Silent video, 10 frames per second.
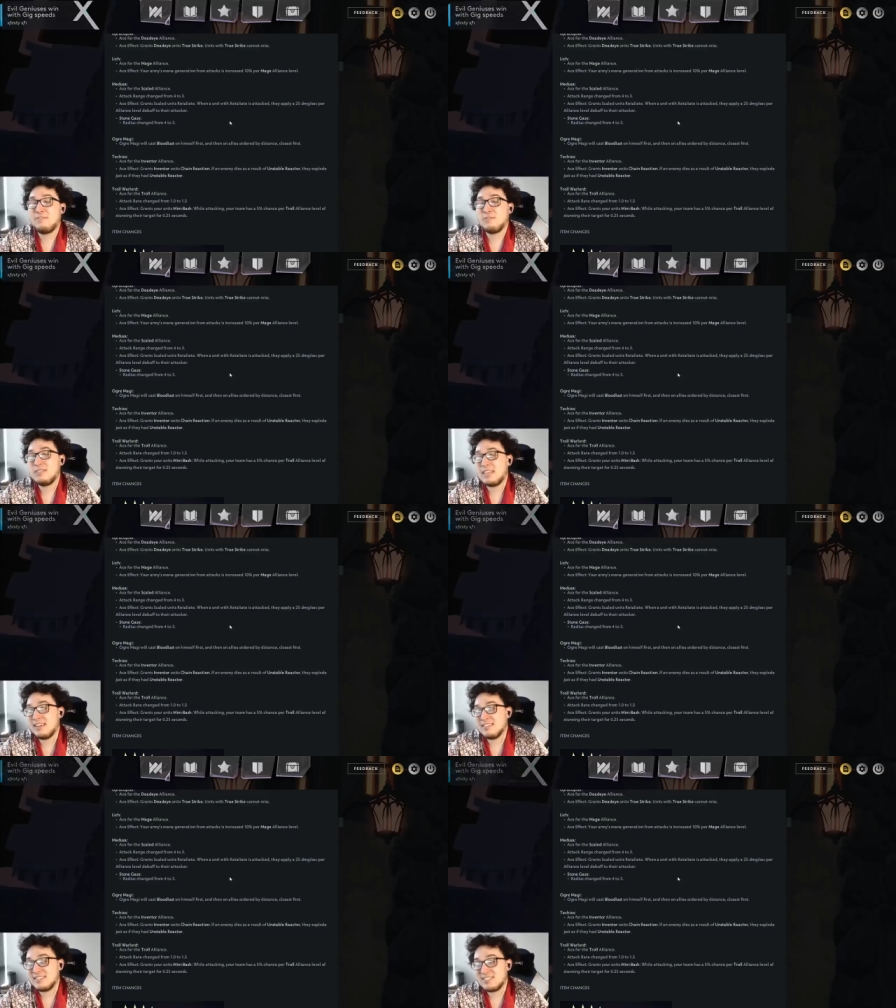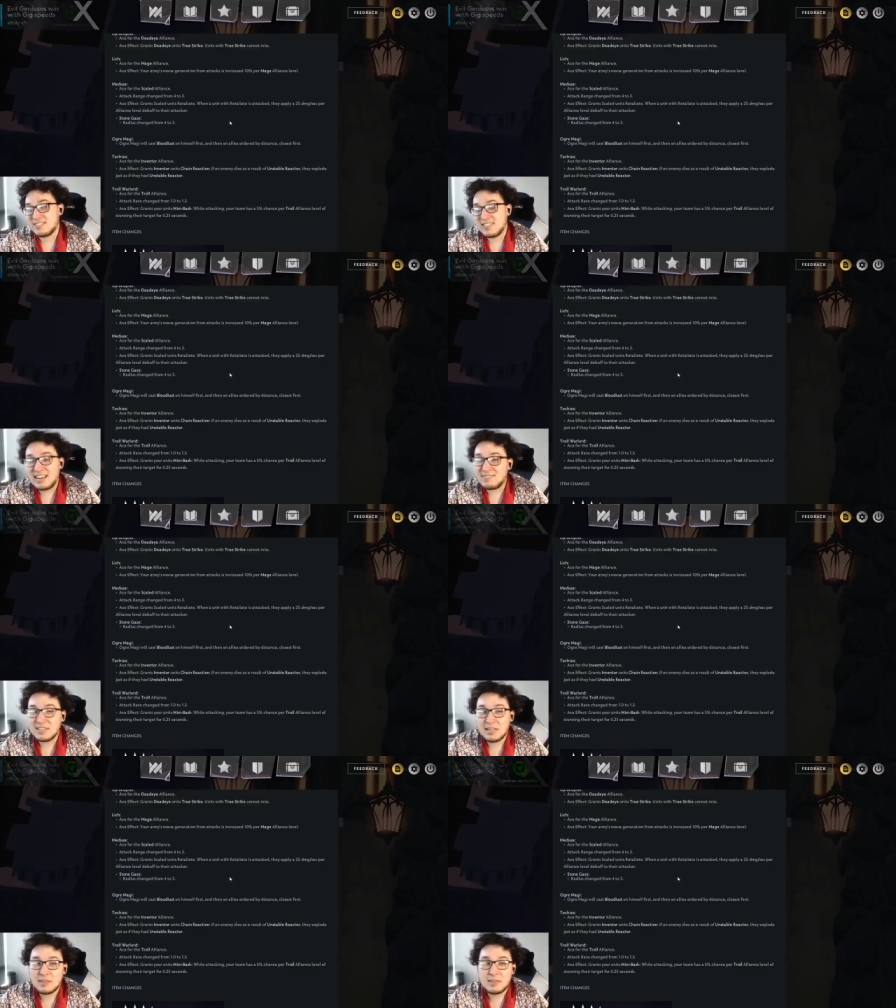4 scaled is just not
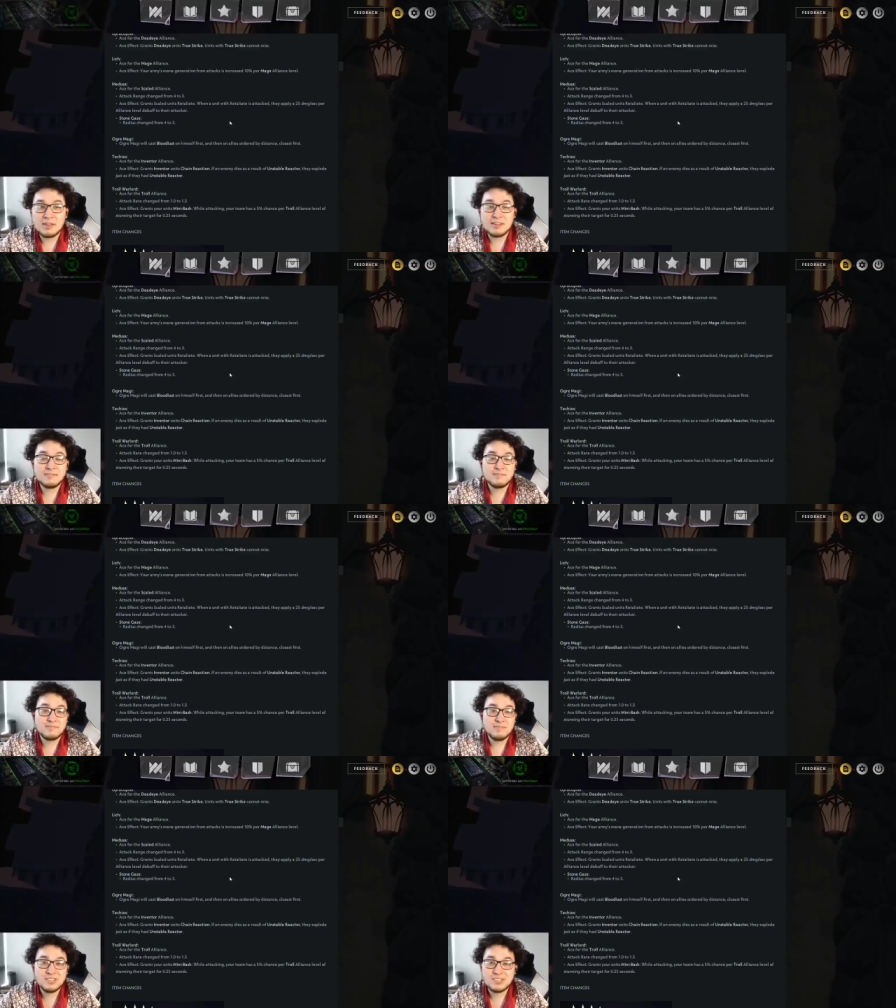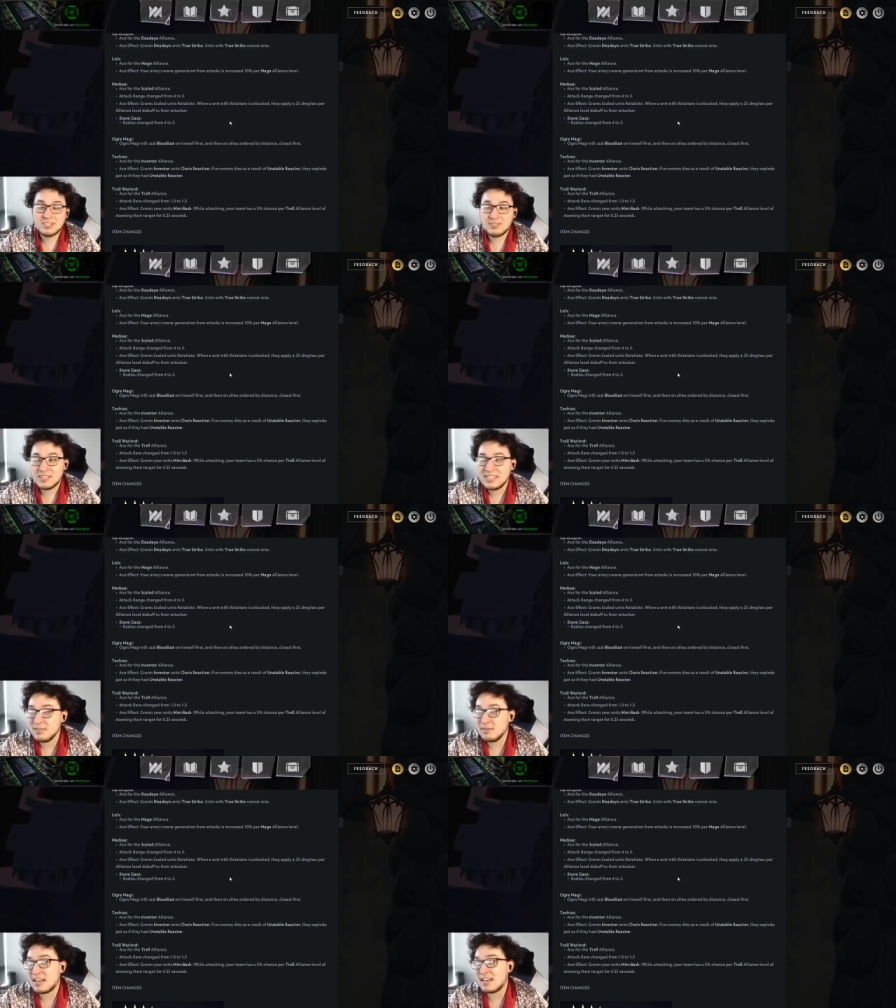really a thing. You just don't really
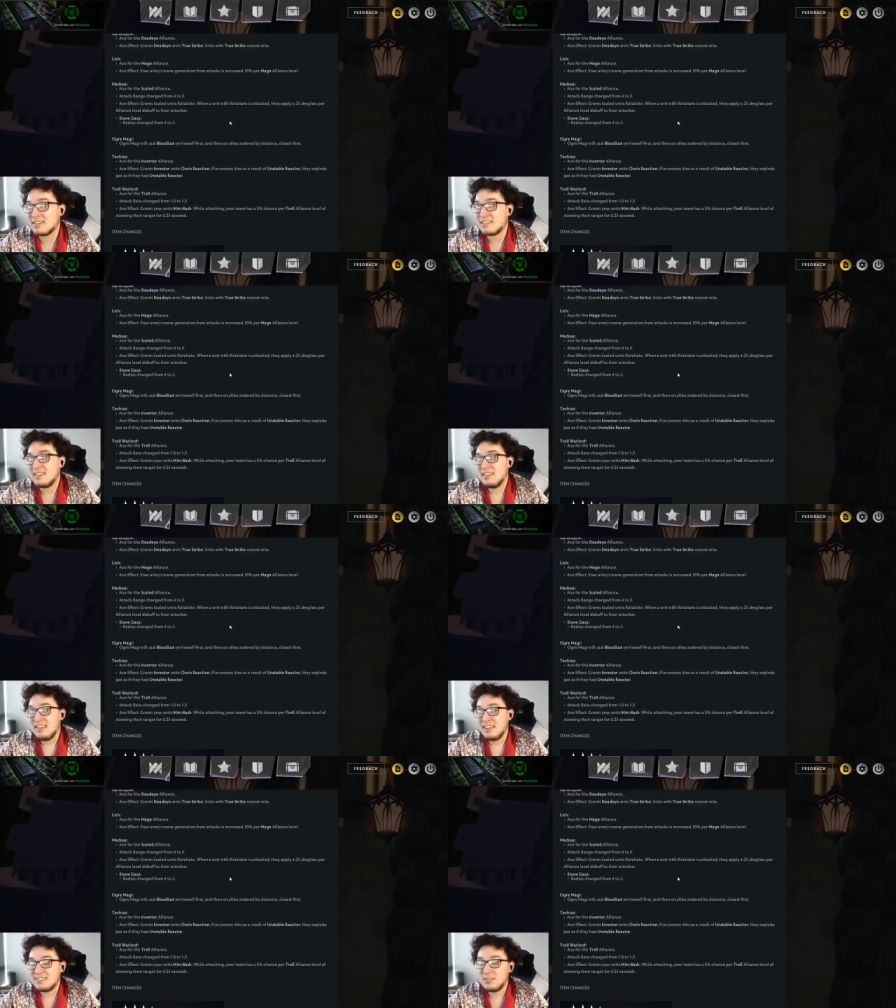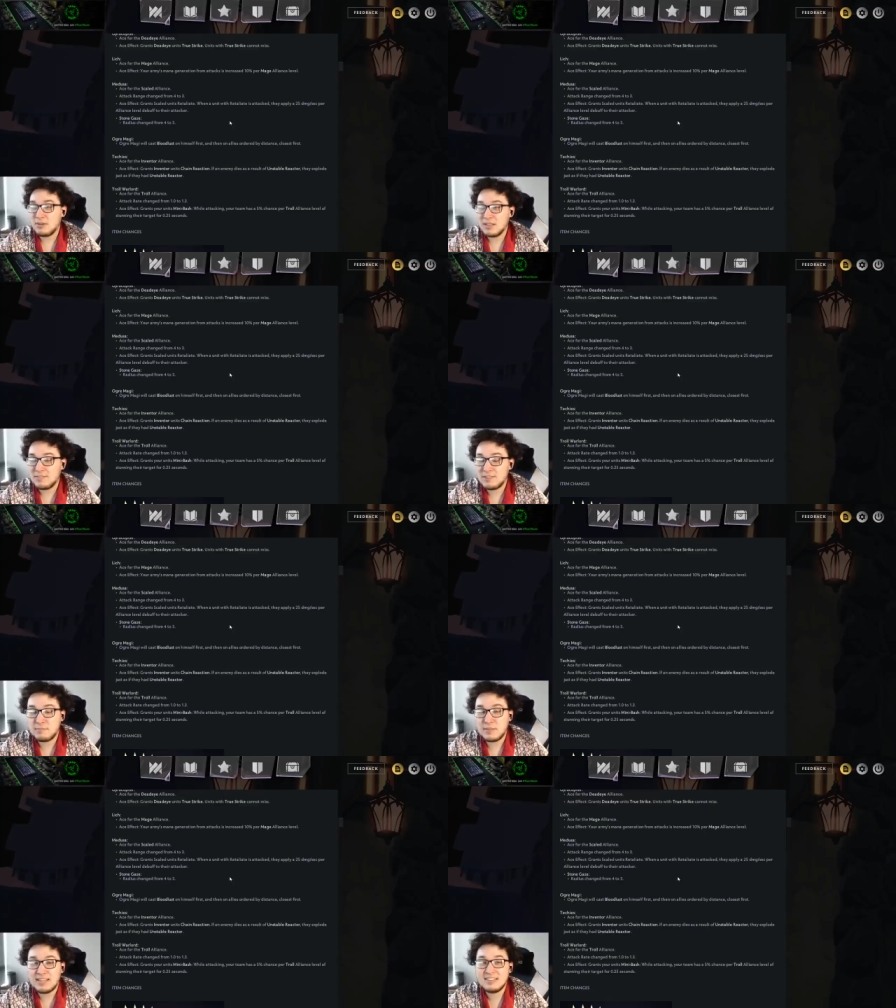do that. It's too all over the
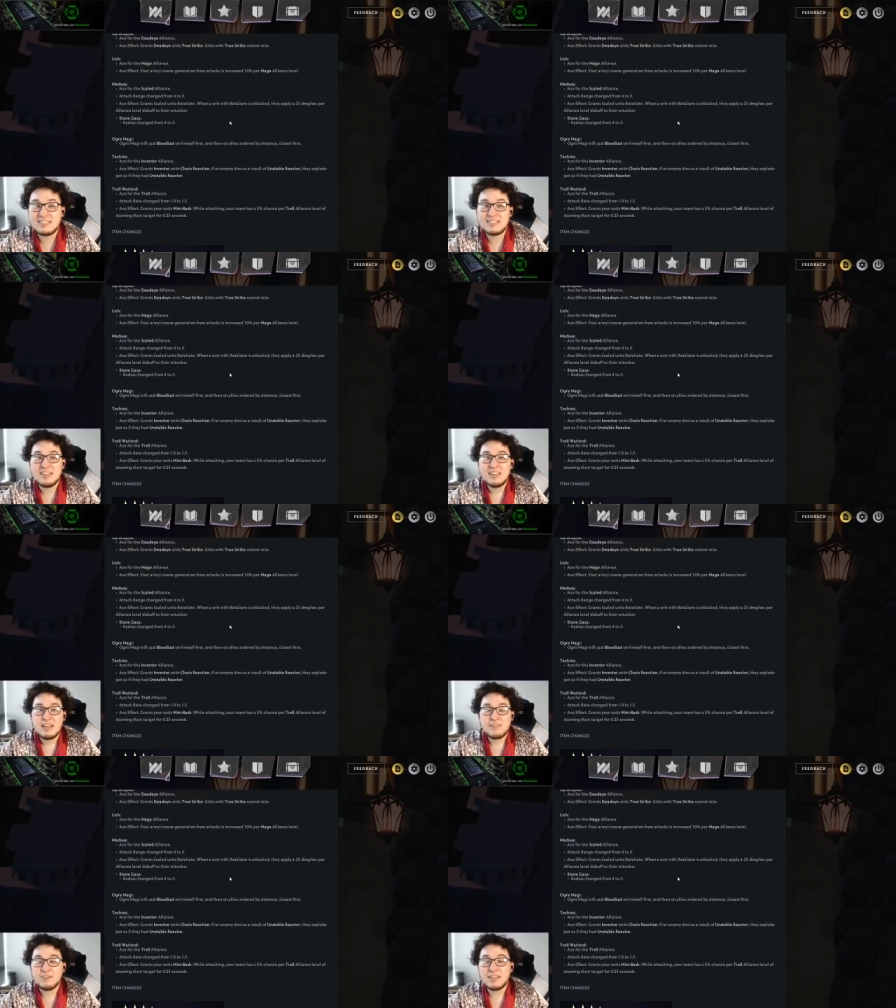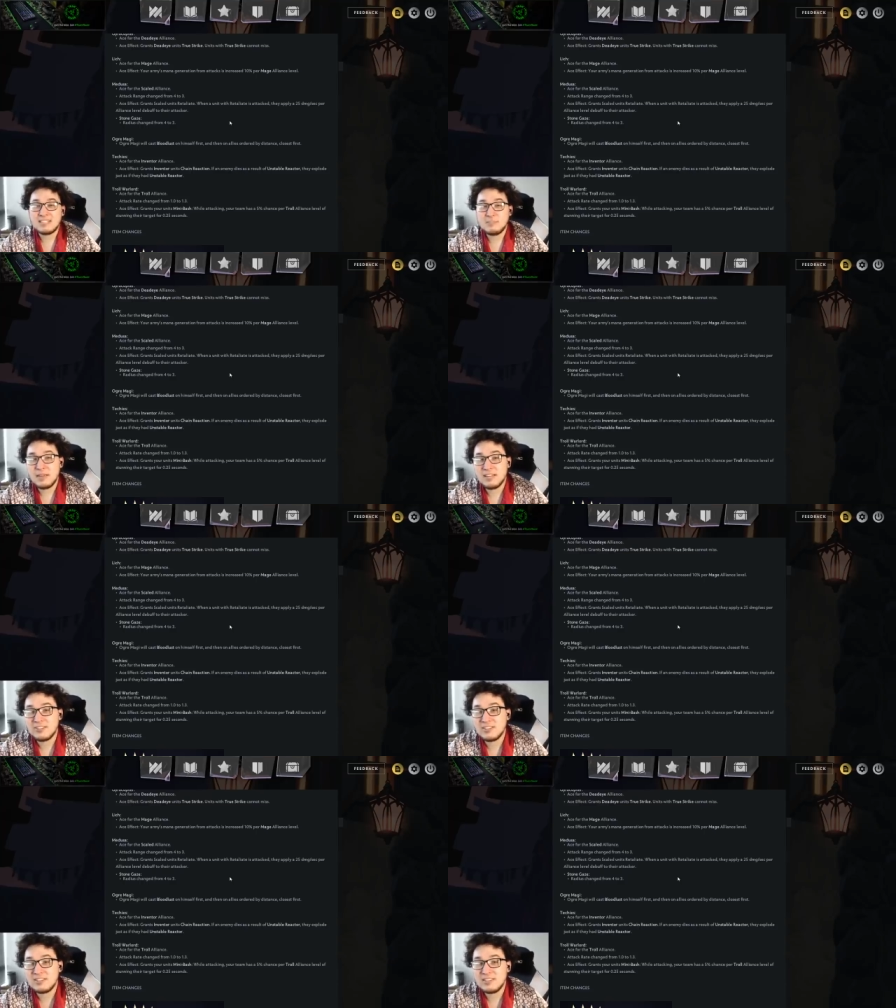place. If you're against
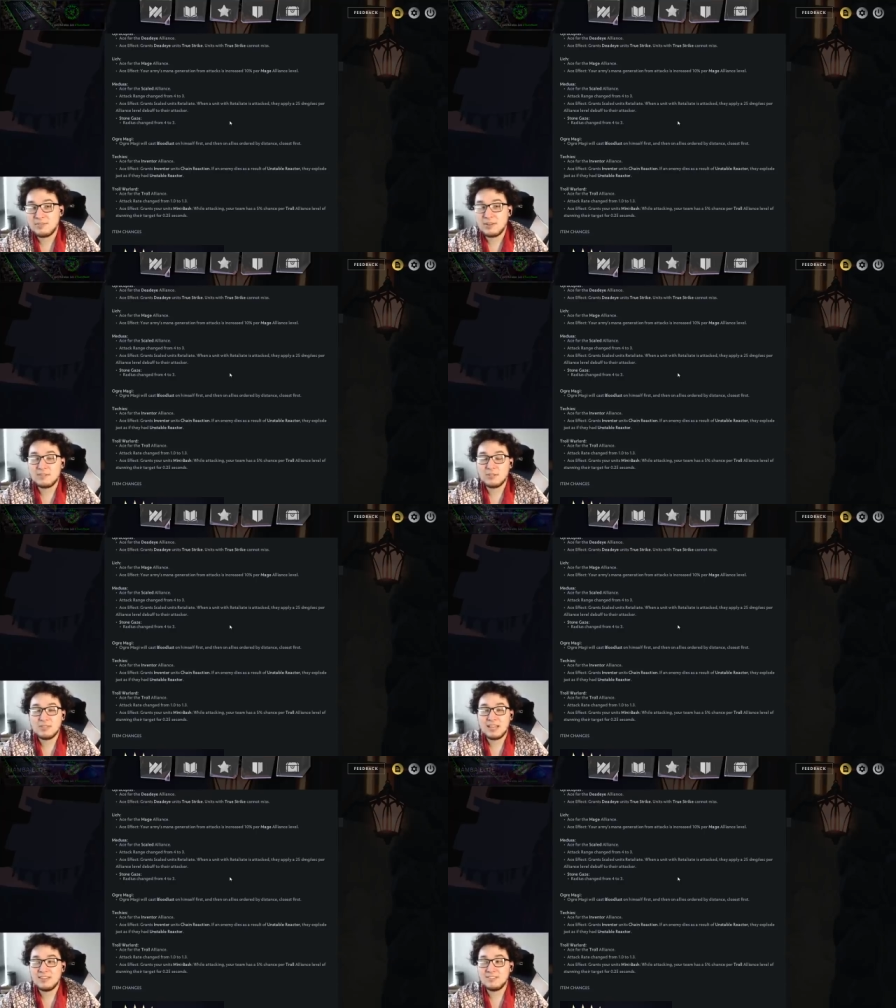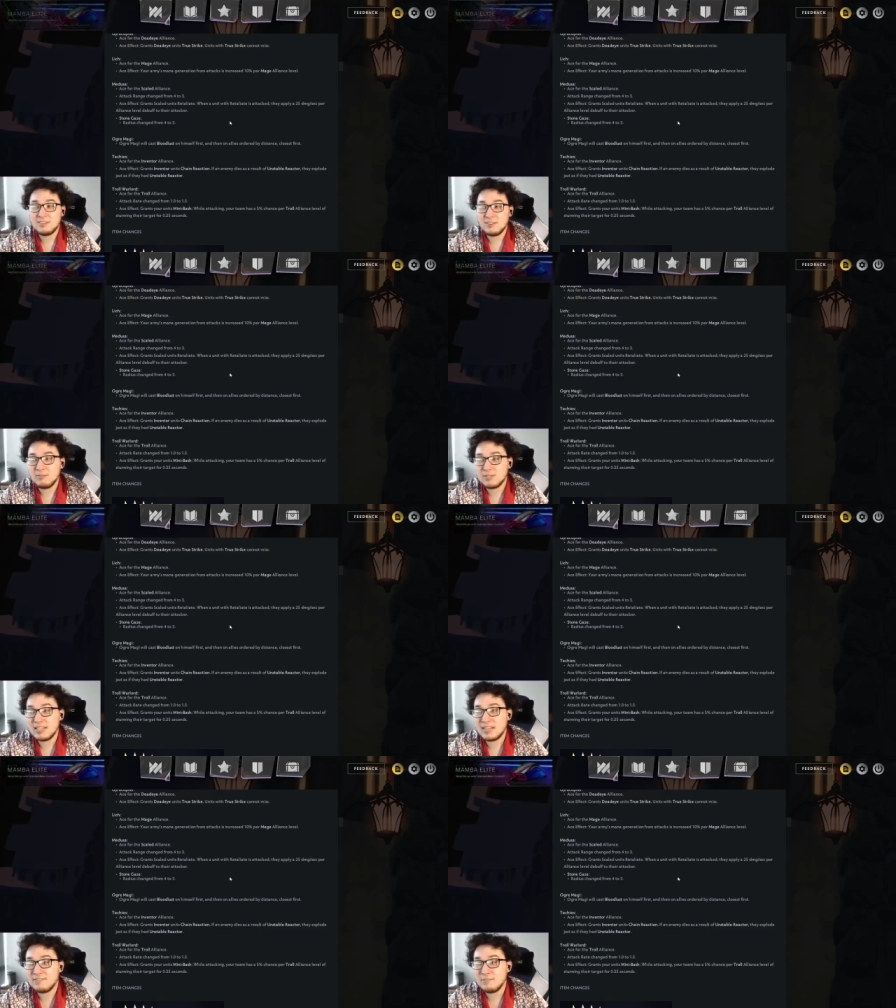mages, if you have 2 scaled, you're
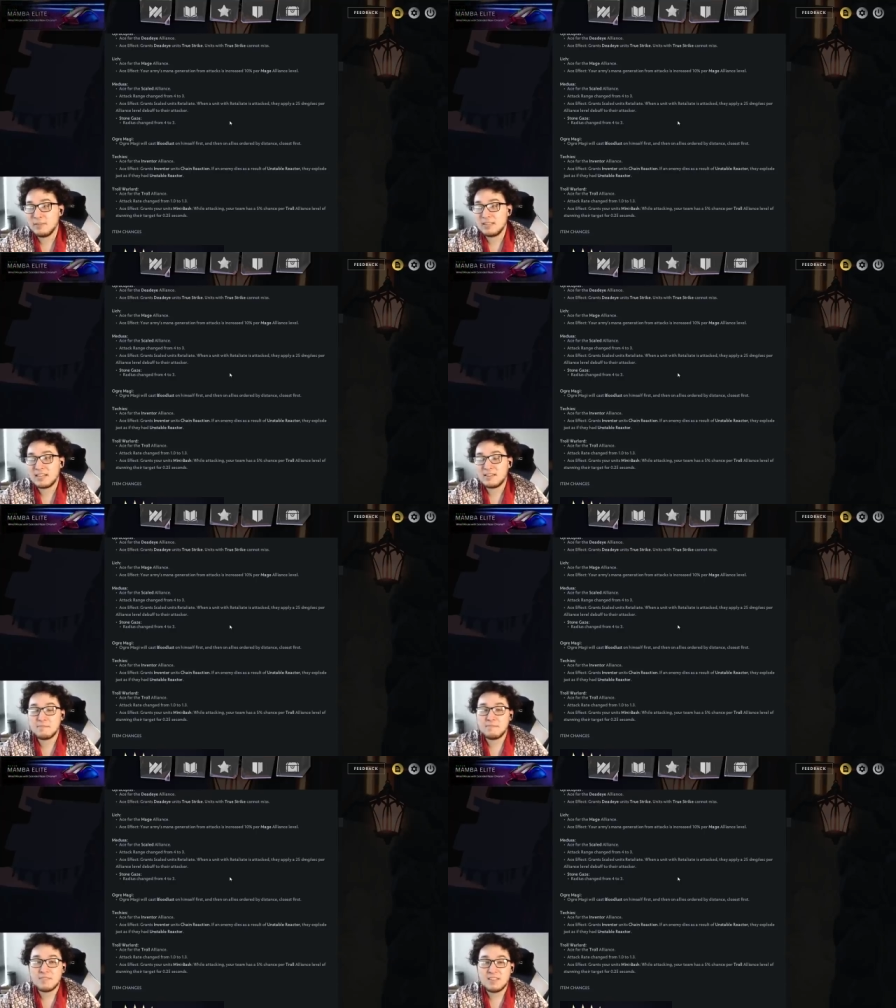usually enough to beat them.